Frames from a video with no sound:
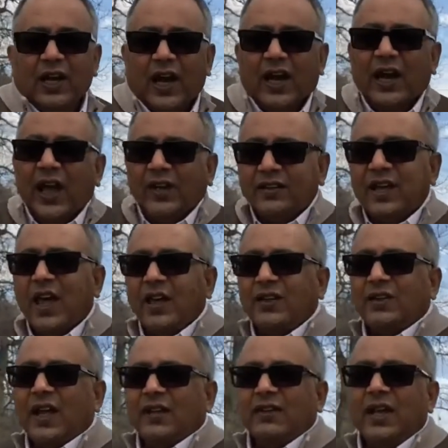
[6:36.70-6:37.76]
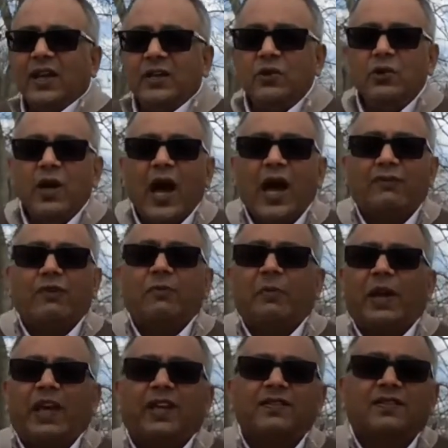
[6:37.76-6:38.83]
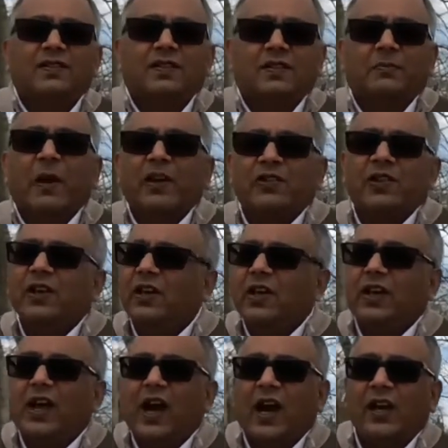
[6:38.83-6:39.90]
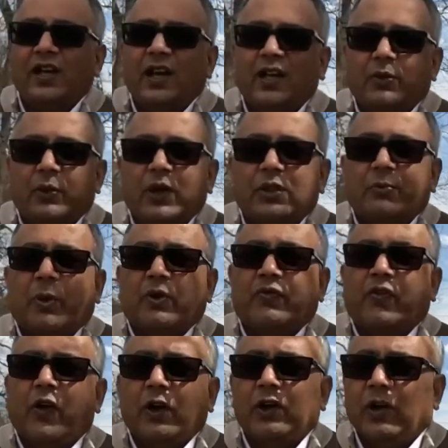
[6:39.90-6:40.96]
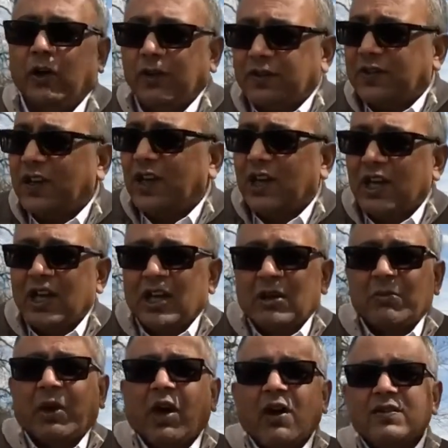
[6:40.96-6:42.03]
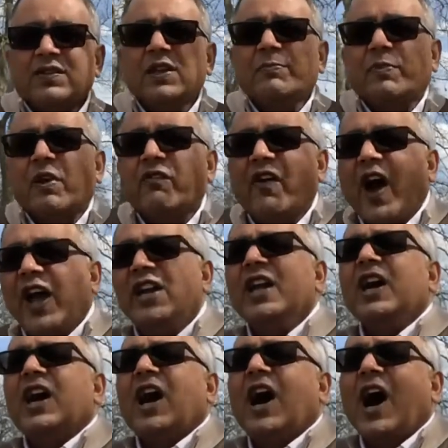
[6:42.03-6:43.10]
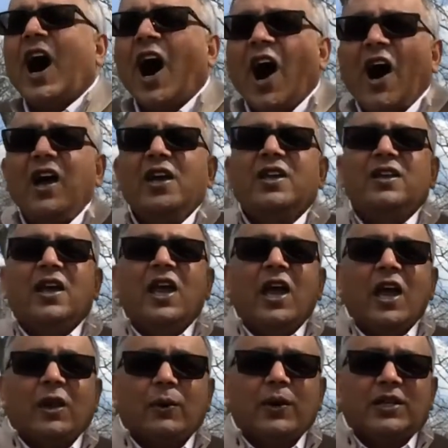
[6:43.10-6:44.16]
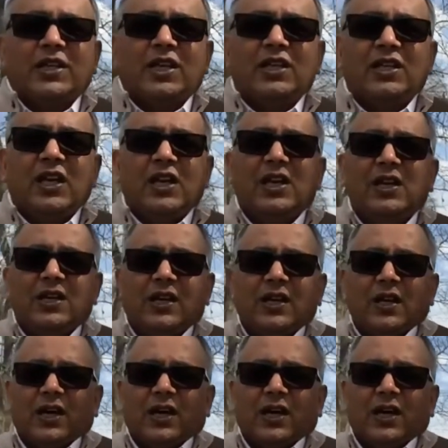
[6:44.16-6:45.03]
And I think that they do have a place, especially in high net worth portfolios, because they provide a high equity yield